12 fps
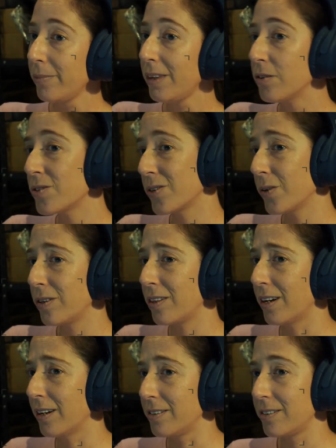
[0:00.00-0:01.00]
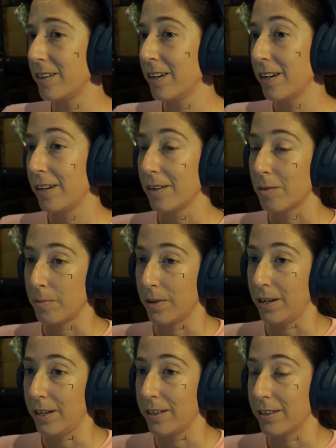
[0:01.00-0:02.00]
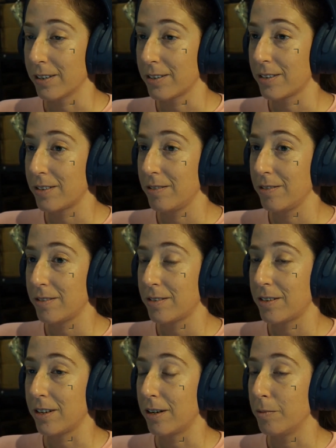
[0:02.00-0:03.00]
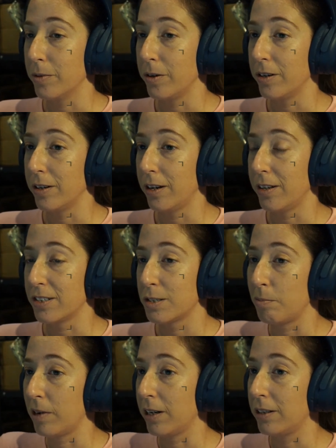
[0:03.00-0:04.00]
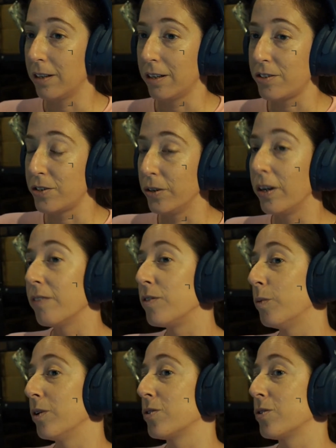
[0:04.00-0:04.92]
so that my starter motor and Sprag clutch don't have to work